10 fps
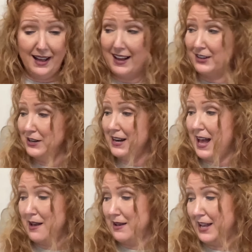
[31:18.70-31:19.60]
I could
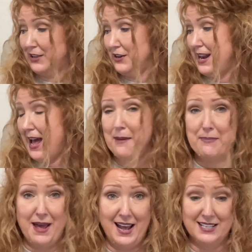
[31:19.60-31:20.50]
not, I could not
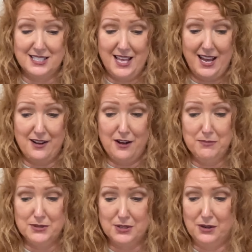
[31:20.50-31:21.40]
pass that
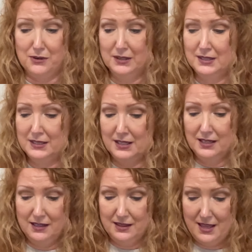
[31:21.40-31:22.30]
up. So
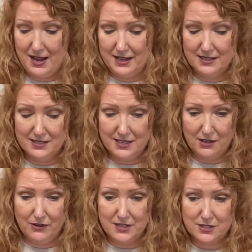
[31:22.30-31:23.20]
that is a
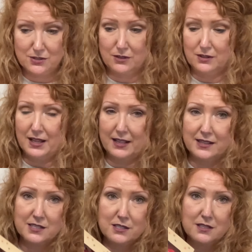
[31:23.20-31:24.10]
great, like
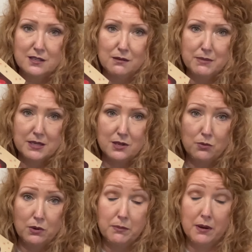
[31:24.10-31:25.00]
this is still missing
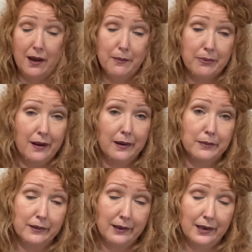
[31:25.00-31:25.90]
one, but I
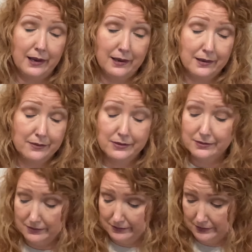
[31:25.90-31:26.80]
probably have
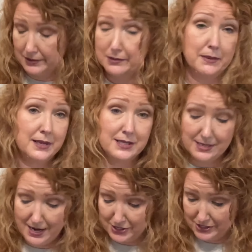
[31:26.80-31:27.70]
one in my stash